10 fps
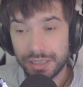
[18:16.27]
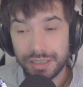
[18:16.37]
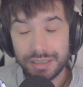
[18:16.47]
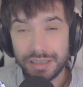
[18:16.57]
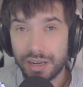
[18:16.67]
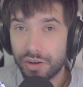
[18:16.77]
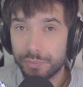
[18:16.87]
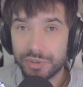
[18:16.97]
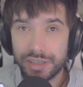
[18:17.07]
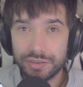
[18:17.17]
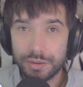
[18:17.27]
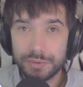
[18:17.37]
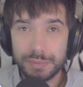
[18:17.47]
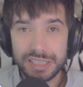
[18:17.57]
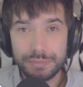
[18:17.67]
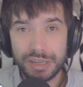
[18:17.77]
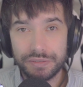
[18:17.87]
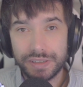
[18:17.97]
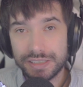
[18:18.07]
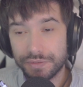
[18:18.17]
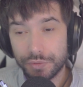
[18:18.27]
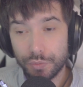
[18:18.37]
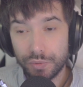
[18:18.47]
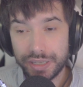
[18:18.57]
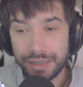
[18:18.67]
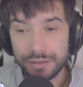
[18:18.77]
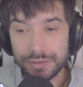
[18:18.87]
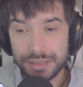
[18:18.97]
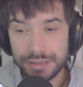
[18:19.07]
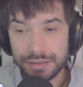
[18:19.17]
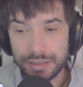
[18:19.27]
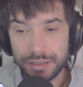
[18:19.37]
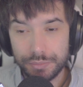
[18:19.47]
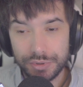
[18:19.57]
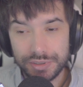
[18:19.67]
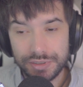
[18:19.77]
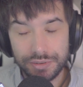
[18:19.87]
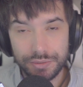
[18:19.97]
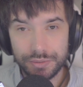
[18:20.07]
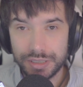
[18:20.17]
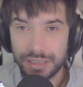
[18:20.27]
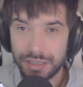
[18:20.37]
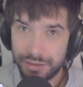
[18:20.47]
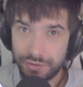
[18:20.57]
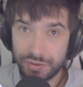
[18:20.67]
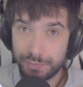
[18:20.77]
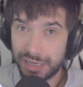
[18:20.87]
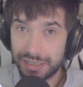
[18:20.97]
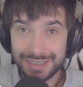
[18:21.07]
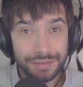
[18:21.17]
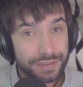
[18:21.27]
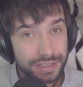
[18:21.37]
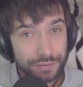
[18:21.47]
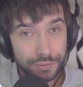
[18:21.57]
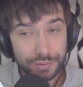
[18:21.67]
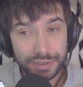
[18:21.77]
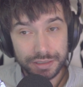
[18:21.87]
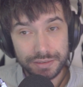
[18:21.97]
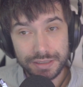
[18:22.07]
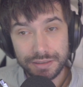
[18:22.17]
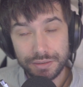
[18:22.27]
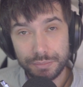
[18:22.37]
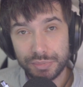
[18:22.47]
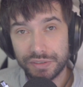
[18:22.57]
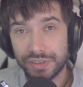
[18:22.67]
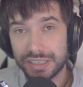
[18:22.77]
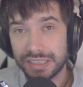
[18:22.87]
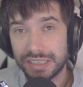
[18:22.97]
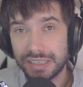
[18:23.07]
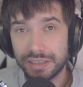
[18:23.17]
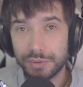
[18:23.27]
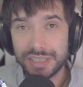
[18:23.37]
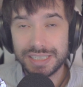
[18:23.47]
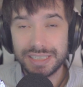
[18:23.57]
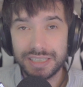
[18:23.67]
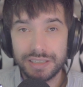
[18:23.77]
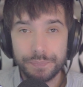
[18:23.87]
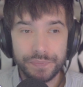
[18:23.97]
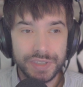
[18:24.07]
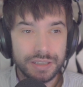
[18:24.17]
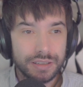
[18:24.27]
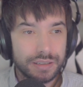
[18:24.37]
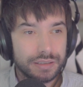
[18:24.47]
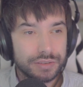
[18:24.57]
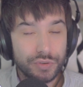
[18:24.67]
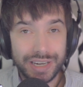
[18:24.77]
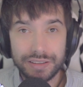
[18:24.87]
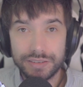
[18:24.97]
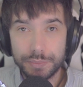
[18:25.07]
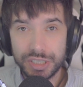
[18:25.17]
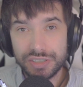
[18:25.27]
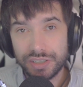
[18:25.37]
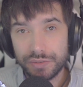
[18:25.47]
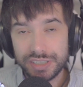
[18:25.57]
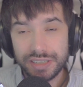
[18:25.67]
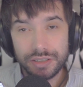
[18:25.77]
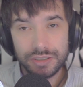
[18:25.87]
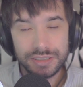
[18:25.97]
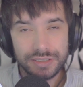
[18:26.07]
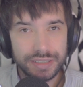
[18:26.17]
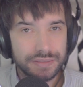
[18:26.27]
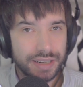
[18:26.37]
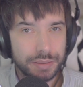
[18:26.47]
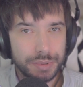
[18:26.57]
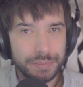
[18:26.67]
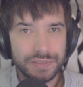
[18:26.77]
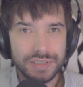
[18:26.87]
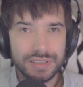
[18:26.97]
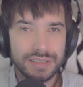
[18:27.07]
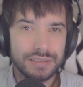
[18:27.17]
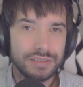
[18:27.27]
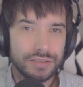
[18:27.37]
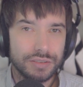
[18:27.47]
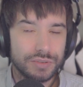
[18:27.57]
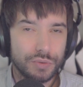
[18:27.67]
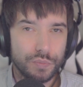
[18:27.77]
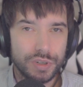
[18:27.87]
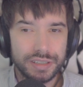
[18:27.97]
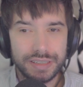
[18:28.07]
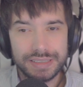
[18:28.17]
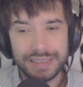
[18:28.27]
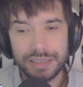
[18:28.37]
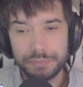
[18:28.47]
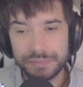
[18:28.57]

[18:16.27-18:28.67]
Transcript: Now I'm trying to optimize my offensive cooldowns. I want to use my defensive cooldowns perfectly. I want to track the diminishing returns, track the enemy buffs, just, you know, do one at a time.